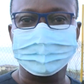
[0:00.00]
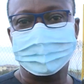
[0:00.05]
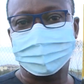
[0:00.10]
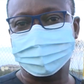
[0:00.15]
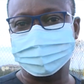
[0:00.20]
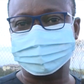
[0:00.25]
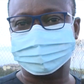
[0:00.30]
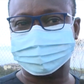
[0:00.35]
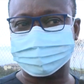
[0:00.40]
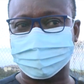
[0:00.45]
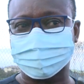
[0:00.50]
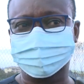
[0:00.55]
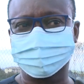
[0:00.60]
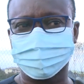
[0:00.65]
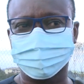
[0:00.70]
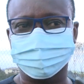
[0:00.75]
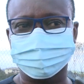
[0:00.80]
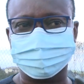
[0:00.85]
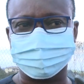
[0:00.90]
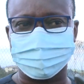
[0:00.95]
It's
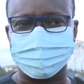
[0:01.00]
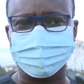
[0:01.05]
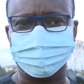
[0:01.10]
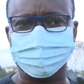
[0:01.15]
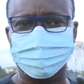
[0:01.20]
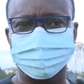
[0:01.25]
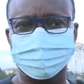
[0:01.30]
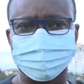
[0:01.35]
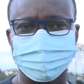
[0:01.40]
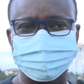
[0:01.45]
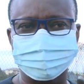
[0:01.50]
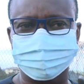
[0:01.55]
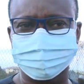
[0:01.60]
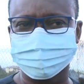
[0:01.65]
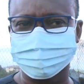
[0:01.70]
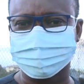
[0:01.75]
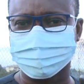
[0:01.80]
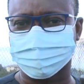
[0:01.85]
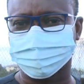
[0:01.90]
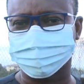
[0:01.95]
time to say equipment
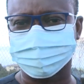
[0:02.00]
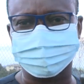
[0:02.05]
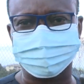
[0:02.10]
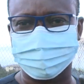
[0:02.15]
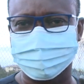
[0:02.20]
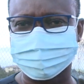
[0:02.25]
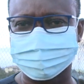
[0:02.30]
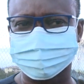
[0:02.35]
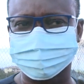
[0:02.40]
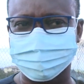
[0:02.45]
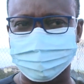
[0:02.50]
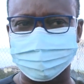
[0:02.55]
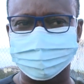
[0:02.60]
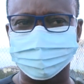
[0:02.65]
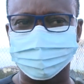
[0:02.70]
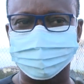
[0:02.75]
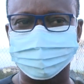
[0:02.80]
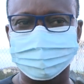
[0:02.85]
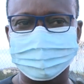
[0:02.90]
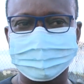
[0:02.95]
to now training
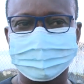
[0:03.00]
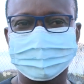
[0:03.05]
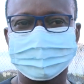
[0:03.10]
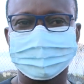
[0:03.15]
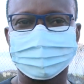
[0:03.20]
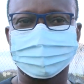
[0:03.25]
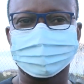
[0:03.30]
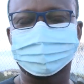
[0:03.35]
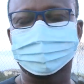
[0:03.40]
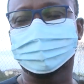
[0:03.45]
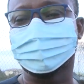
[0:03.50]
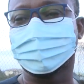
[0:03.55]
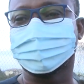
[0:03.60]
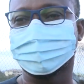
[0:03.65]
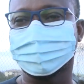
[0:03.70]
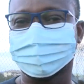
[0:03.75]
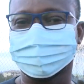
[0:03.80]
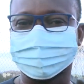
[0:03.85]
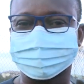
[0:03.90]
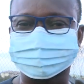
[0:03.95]
BMO. And over
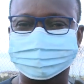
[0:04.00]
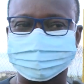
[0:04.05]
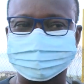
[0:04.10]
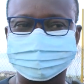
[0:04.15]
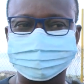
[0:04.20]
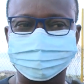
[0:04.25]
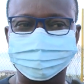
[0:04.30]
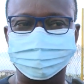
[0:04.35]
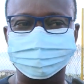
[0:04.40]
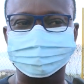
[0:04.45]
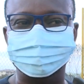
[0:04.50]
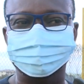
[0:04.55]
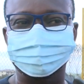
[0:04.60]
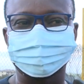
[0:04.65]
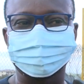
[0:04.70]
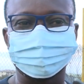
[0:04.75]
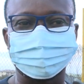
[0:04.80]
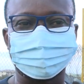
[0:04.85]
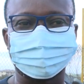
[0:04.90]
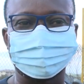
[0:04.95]
here, Asante
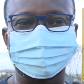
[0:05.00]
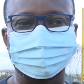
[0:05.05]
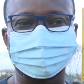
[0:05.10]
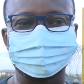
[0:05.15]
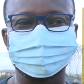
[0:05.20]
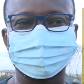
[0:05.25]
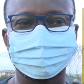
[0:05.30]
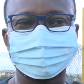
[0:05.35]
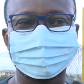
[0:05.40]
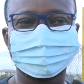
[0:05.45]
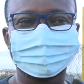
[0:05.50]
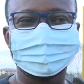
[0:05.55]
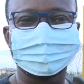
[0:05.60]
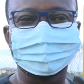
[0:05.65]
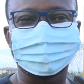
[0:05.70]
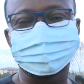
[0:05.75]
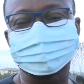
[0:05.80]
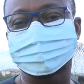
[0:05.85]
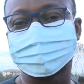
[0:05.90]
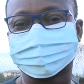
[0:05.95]
Kotoko,
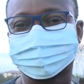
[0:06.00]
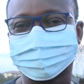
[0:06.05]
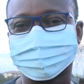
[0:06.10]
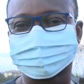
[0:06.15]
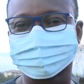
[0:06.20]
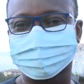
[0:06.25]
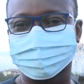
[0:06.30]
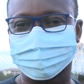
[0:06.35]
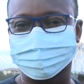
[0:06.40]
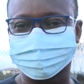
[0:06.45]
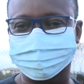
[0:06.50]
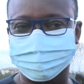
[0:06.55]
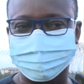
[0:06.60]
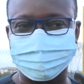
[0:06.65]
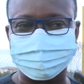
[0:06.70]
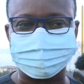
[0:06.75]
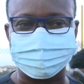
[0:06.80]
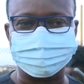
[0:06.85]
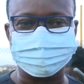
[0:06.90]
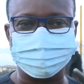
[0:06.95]
it's a great club.
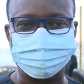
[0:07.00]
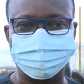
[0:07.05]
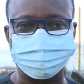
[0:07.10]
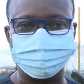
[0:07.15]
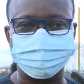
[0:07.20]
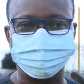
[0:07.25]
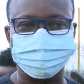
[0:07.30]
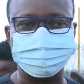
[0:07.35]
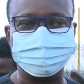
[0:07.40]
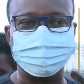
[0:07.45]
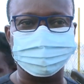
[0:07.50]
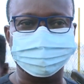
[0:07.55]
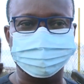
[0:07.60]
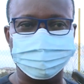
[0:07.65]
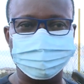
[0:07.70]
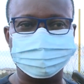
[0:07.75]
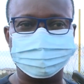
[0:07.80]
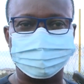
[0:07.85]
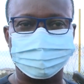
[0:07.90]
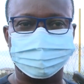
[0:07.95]
Asante Kotoko is a
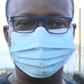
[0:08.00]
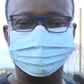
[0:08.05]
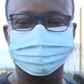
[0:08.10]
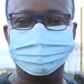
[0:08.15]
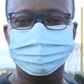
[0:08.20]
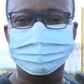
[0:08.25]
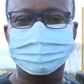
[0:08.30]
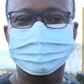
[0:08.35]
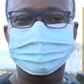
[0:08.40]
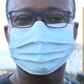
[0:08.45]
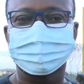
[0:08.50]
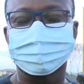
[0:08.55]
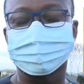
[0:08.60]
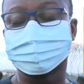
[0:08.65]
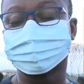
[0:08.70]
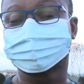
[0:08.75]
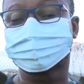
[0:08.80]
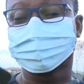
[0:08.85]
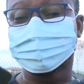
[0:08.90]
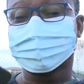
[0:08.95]
great club.
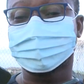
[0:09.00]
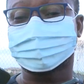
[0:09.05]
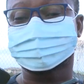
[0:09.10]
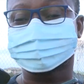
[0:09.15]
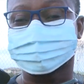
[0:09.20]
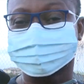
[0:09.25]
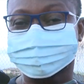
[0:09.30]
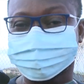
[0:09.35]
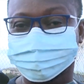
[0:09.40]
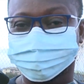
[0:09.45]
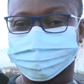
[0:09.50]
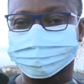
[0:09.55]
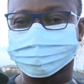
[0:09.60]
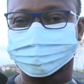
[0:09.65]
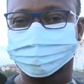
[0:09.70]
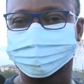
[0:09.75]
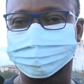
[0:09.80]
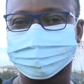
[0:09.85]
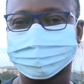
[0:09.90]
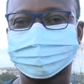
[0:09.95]
It is only Asante
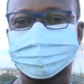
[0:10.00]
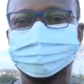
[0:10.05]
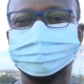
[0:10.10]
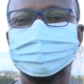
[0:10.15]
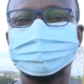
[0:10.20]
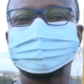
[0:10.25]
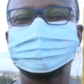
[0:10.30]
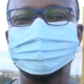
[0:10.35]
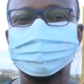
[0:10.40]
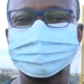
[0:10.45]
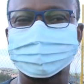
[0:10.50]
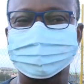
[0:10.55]
Kotoko, and it'll be to me